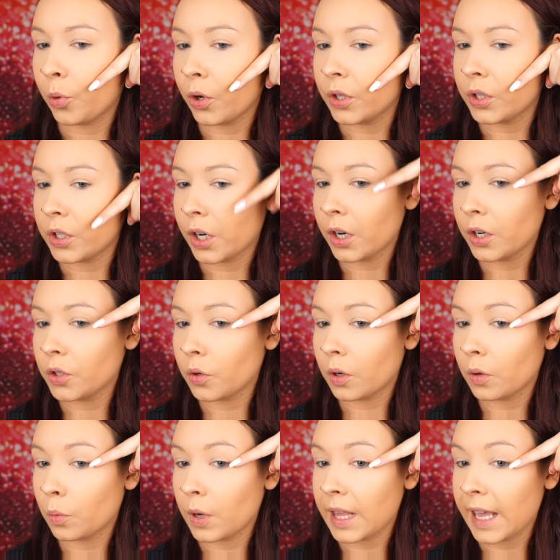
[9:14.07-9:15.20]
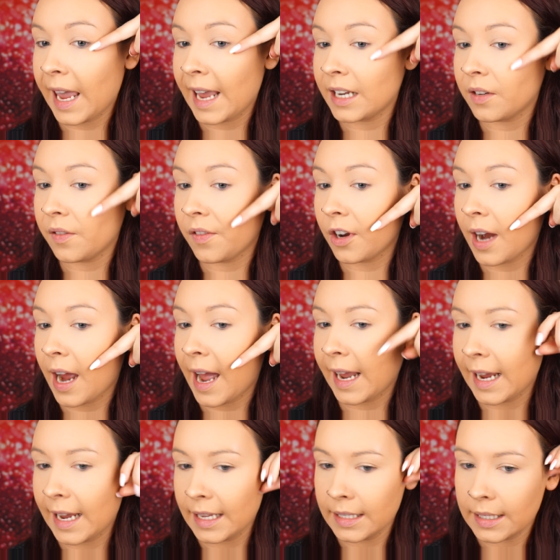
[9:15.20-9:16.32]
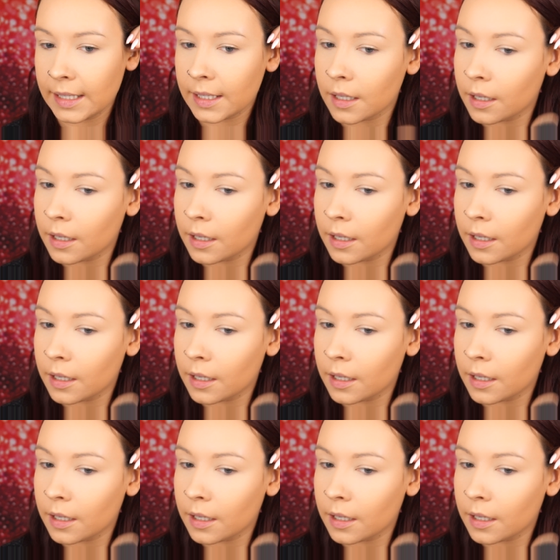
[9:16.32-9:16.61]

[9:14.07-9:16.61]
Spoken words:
bronzer sort of where the end of your eye is.